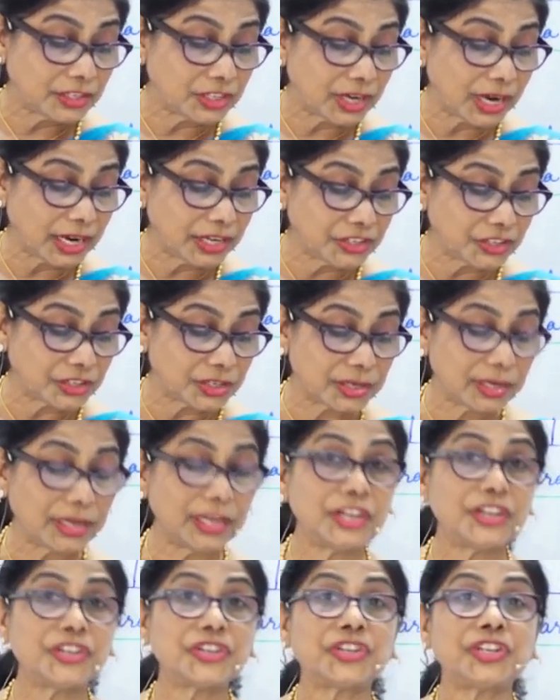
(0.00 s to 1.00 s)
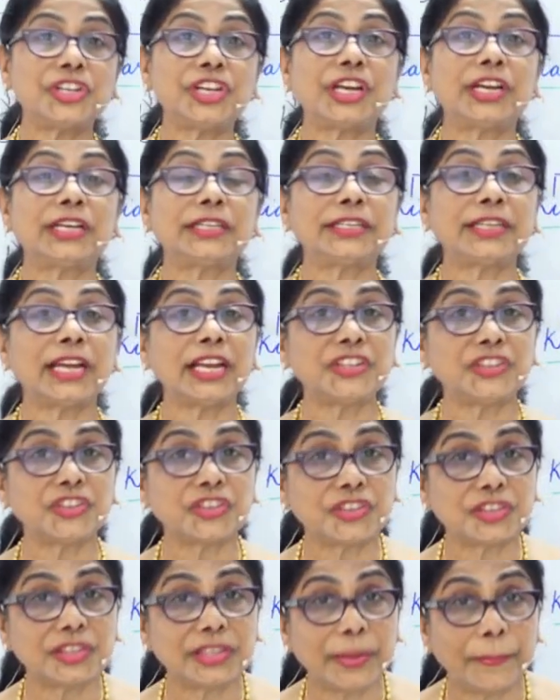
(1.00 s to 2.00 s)
touch, she
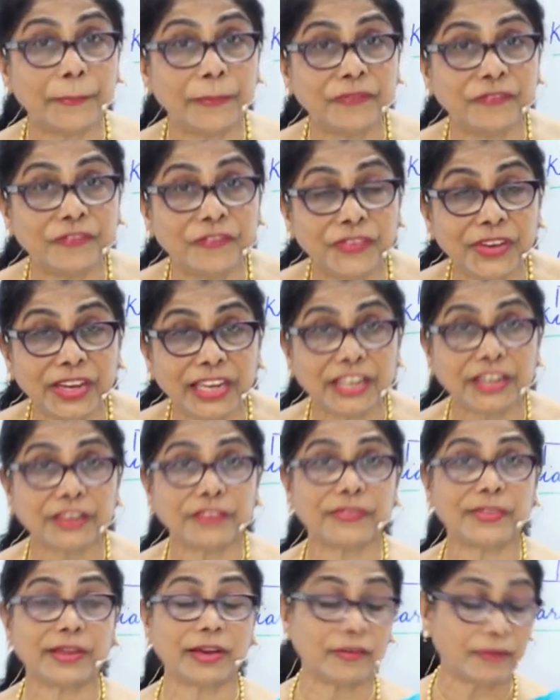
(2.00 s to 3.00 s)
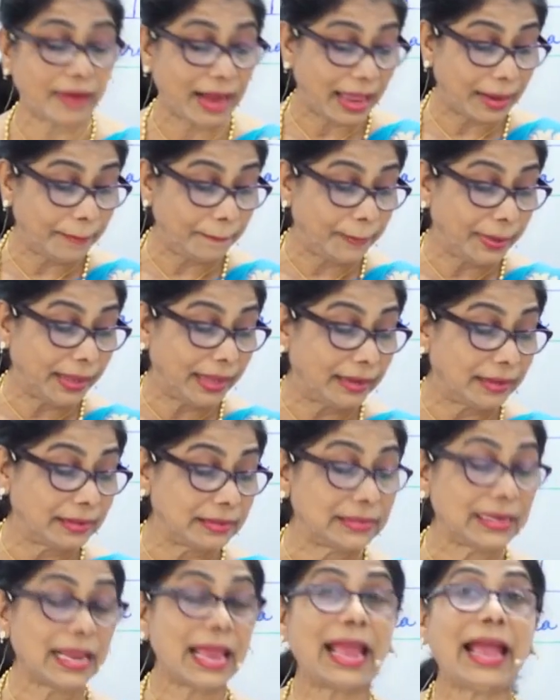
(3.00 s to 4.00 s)
touches the feet of the
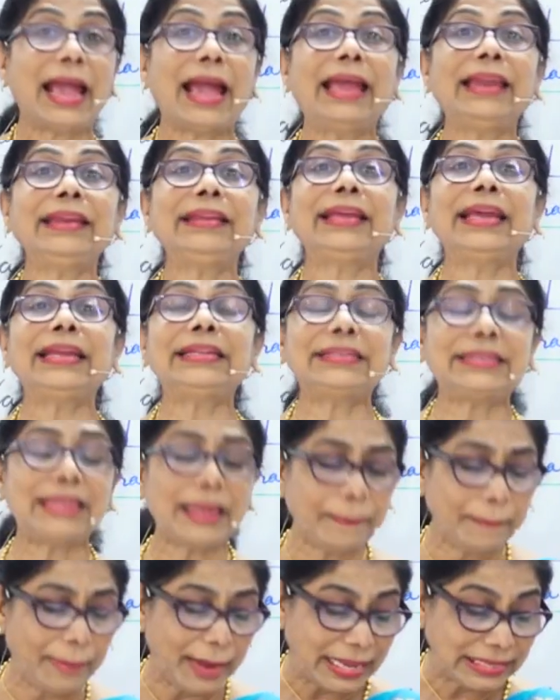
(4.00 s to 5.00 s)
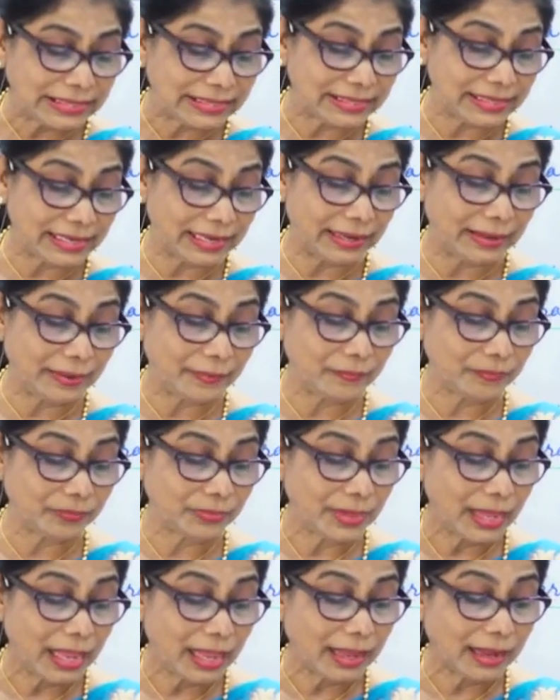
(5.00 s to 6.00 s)
grandparents and gets their blessing.
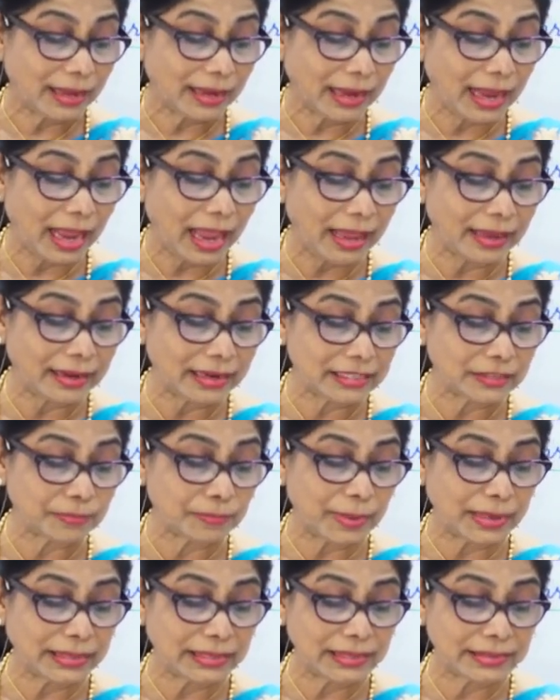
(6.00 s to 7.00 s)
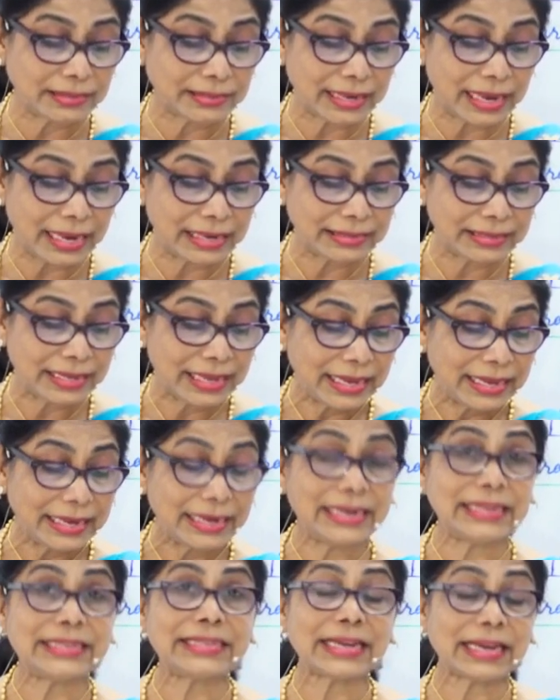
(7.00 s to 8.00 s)
Kaira's mother says,
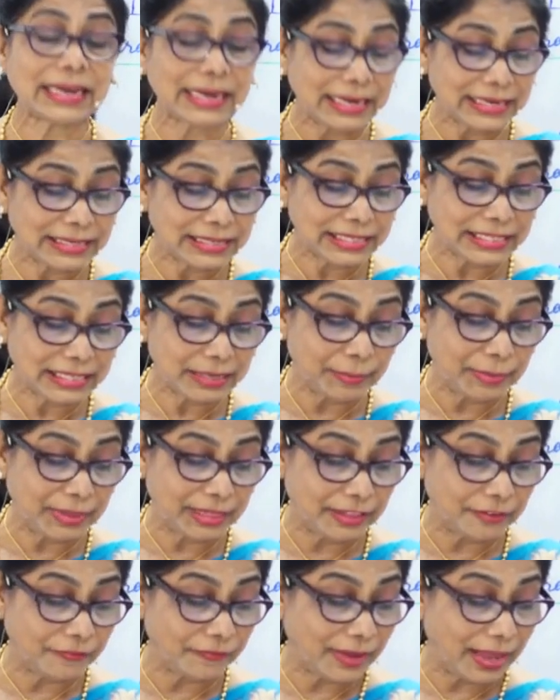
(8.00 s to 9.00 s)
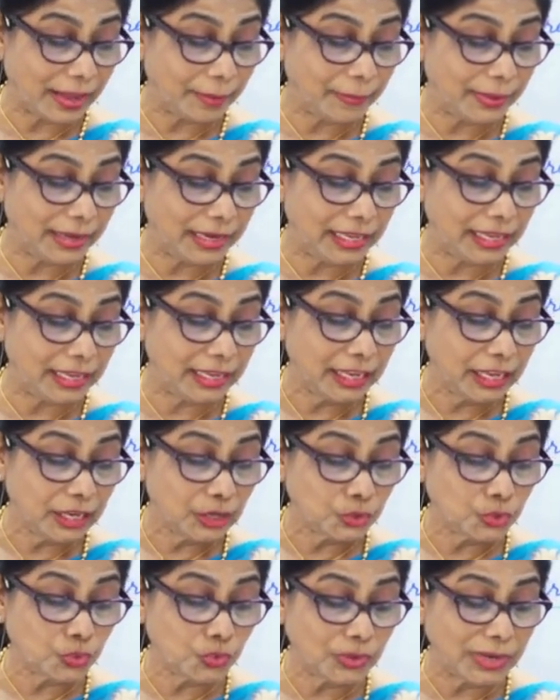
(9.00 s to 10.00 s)
it is a custom in the family
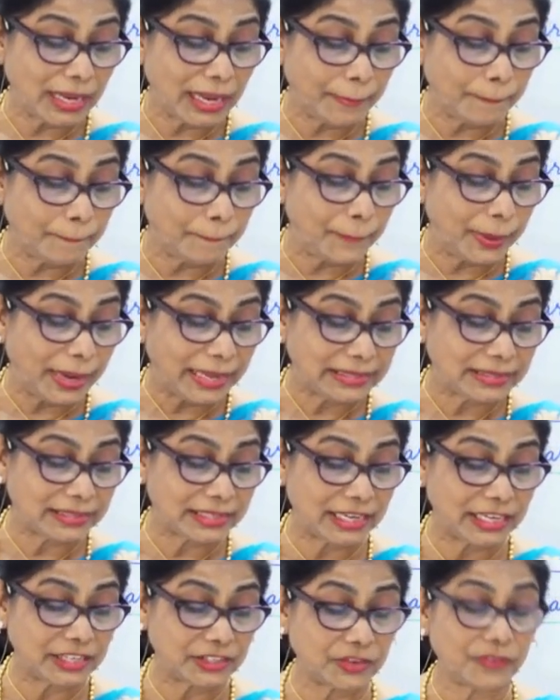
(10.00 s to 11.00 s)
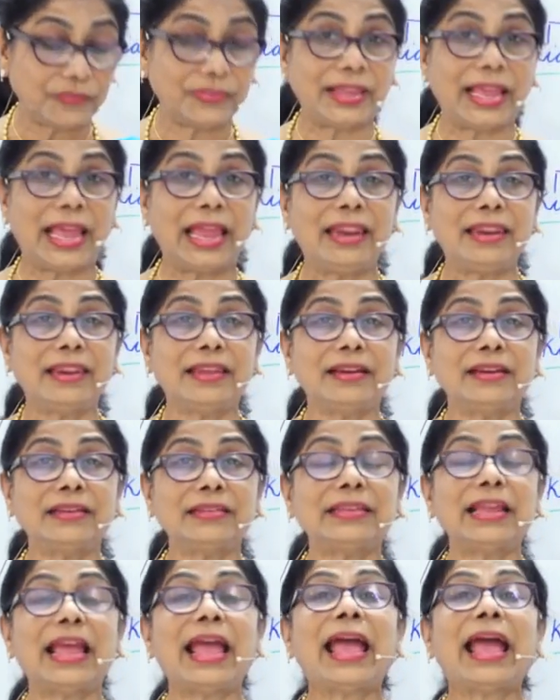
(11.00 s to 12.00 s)
to take blessings of the
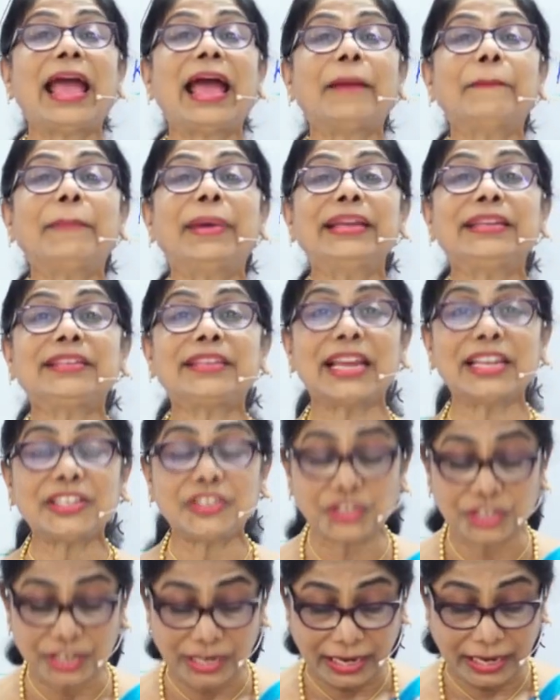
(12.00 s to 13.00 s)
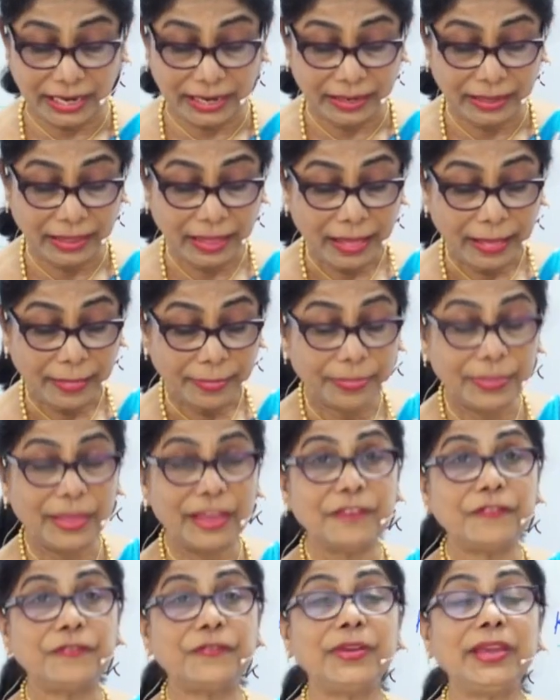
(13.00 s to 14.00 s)
elders by touching
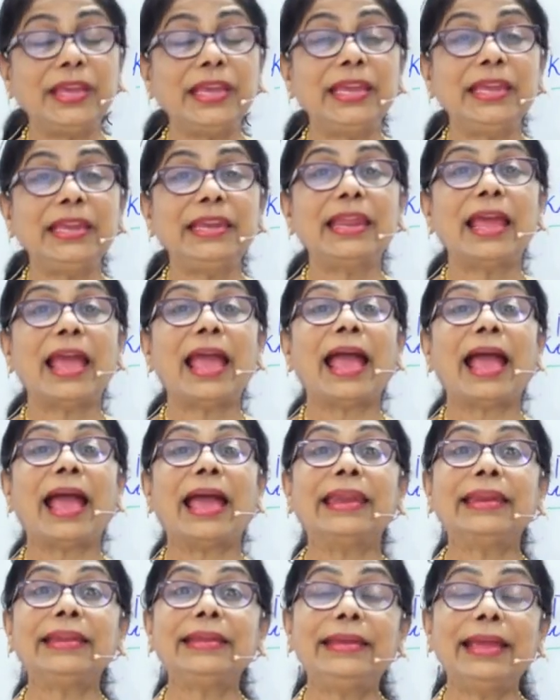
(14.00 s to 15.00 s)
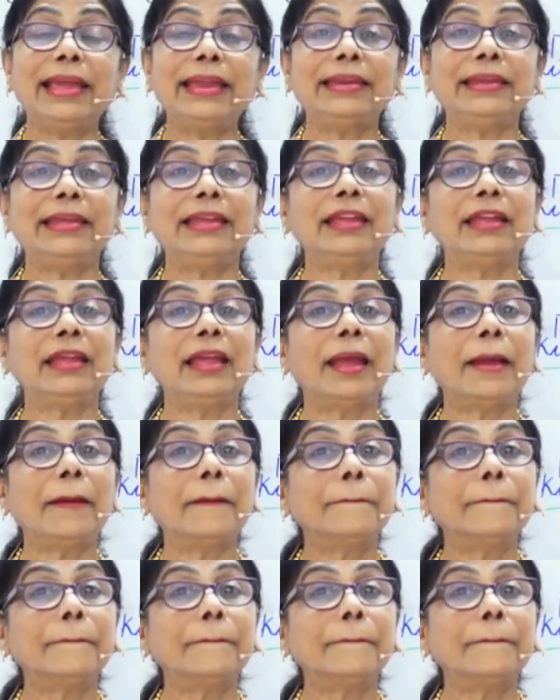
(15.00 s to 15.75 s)
their feet and getting